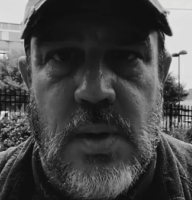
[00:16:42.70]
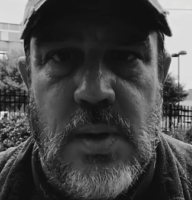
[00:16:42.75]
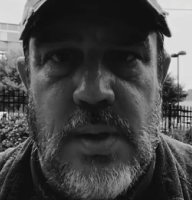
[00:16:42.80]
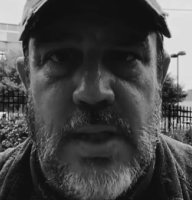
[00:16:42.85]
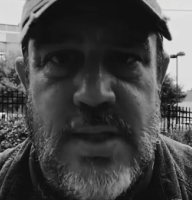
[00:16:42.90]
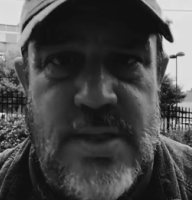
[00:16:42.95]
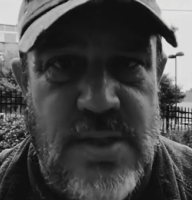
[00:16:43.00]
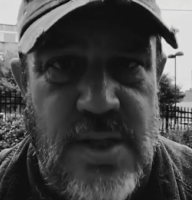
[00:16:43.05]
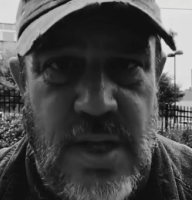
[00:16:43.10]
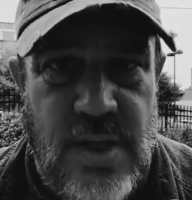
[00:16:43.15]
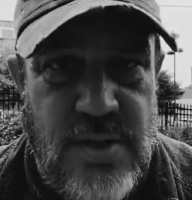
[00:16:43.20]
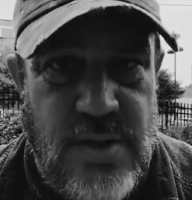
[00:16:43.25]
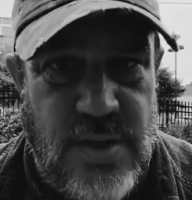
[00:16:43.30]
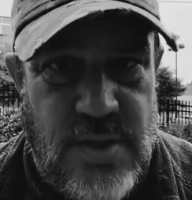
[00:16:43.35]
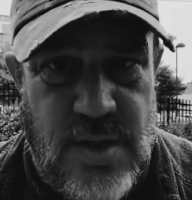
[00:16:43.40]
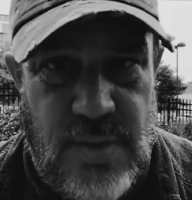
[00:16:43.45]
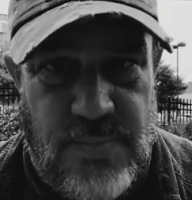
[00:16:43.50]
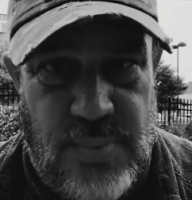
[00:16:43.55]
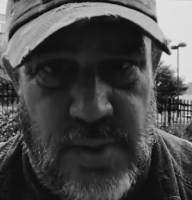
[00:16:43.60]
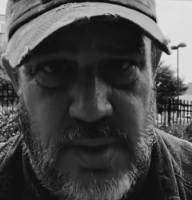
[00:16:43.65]
That's not
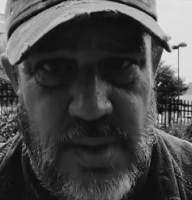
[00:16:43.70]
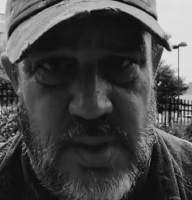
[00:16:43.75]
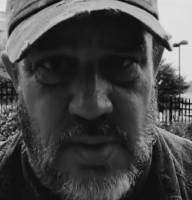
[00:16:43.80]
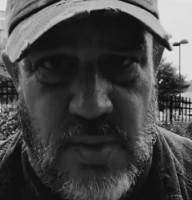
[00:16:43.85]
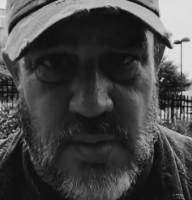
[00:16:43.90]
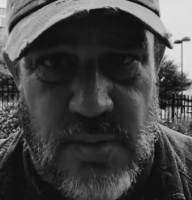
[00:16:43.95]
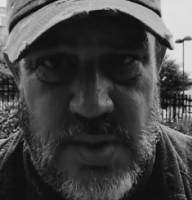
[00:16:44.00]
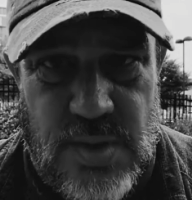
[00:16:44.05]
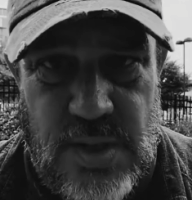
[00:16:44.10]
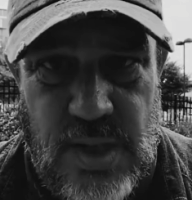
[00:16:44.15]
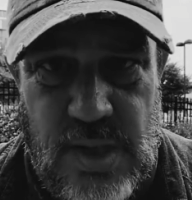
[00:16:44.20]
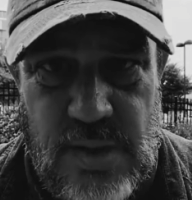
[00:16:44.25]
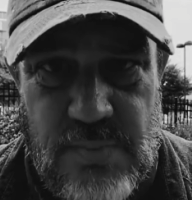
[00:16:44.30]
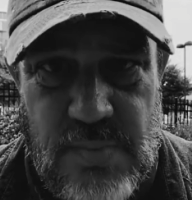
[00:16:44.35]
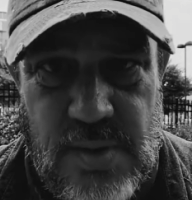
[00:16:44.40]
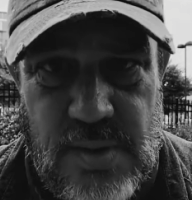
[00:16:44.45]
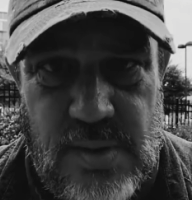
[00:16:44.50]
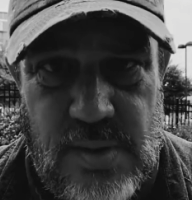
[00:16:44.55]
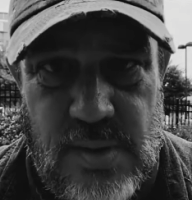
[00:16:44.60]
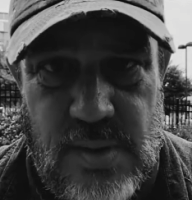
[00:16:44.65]
just a political
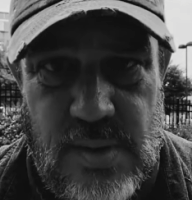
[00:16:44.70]
statement,